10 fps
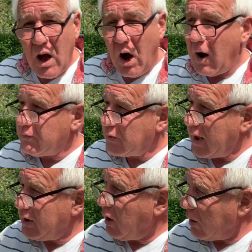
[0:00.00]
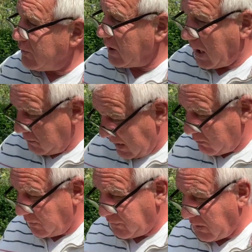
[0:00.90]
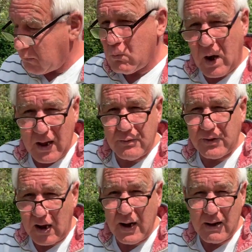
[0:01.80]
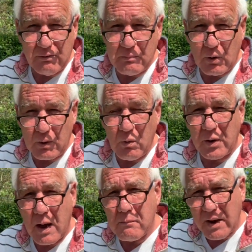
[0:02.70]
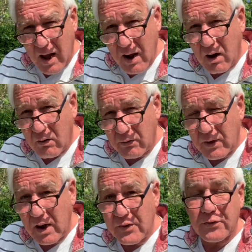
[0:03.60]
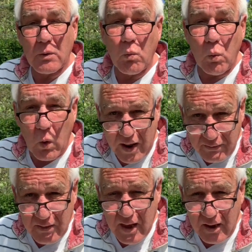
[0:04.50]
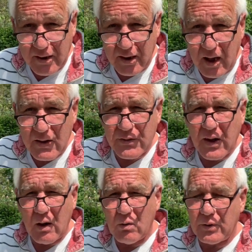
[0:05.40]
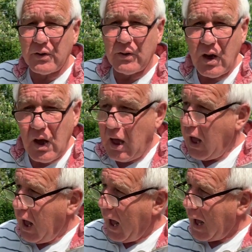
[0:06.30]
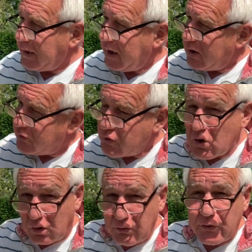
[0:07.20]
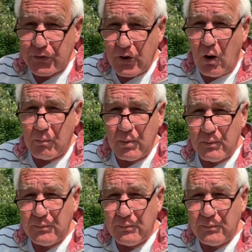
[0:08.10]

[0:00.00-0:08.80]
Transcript: I've then got to come up with some way of telling everybody what number they are on the list and when they're going to get settled, and it is non-stop.